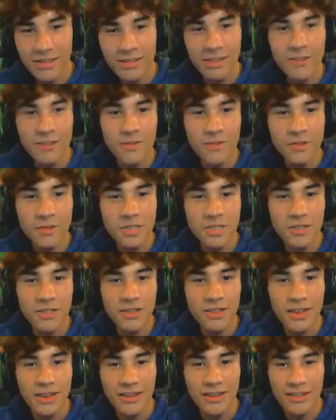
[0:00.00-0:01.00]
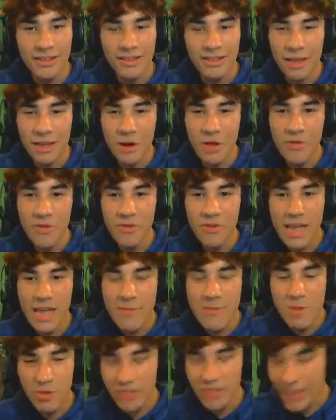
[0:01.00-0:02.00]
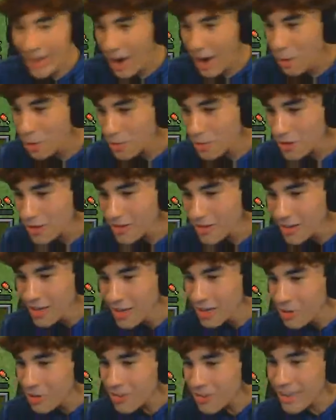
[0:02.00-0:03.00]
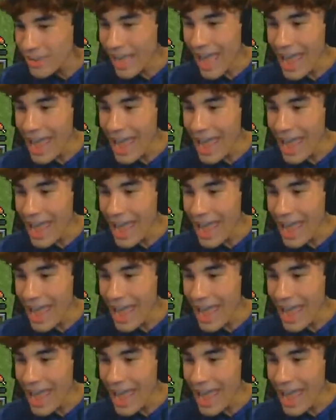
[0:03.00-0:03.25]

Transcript: These villages, like, they don't have enough hay bales. Like, how are these? There's like